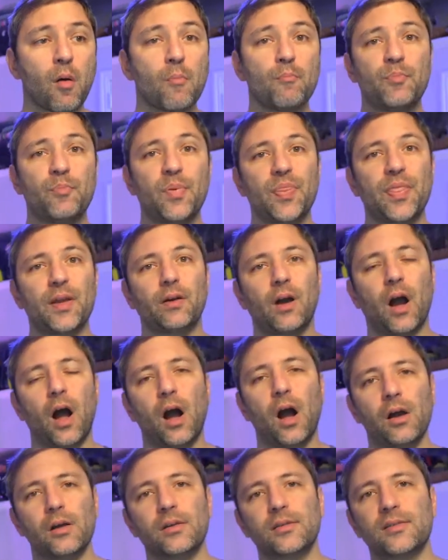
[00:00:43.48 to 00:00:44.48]
But there
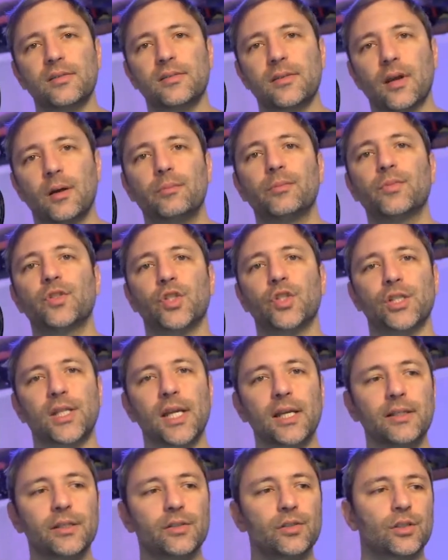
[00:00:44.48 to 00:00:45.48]
are some
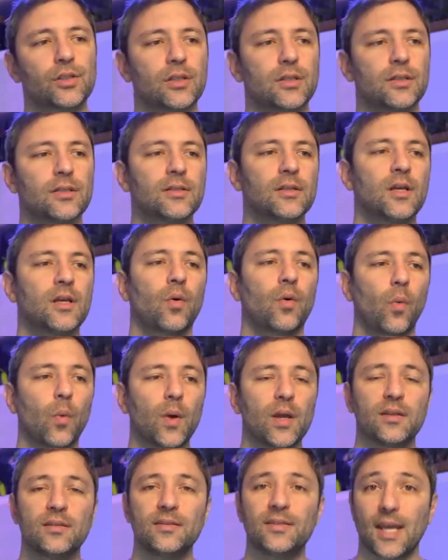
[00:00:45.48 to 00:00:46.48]
challenges
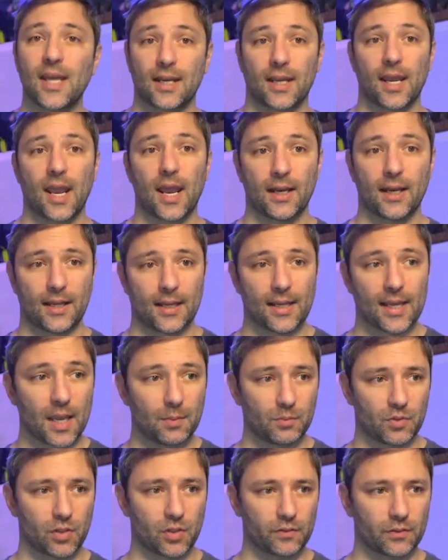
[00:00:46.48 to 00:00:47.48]
with dedicated
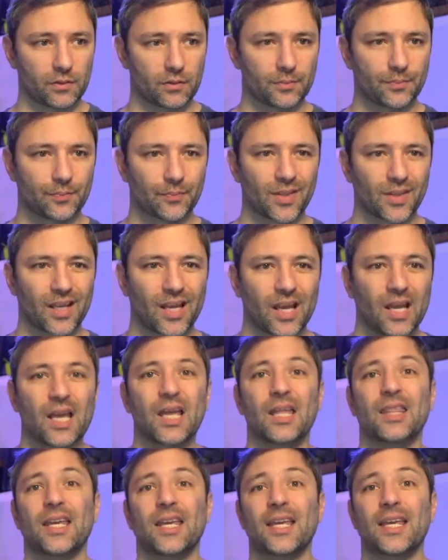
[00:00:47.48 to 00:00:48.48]
game servers.
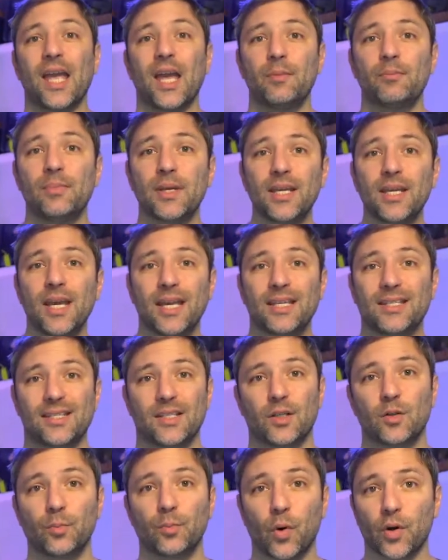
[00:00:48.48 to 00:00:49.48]
They can be a
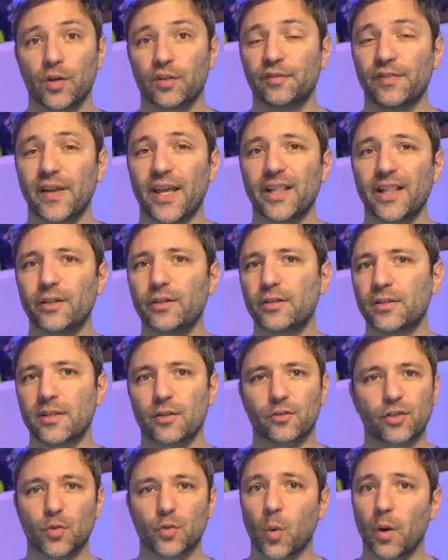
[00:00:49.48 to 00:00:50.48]
single point of failures, they're
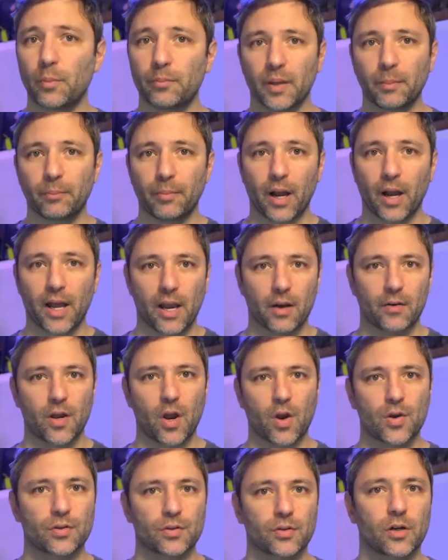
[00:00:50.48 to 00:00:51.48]
just one big binary
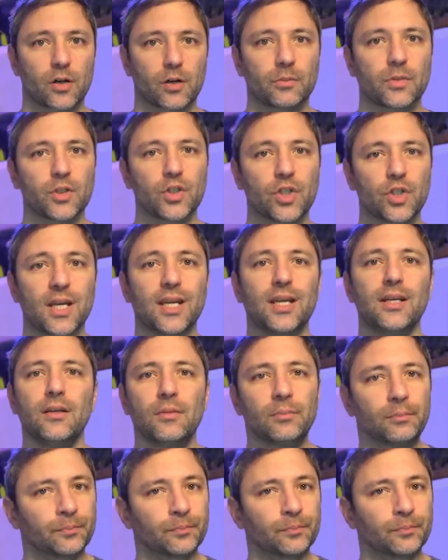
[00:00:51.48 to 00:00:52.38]
hosted on a machine.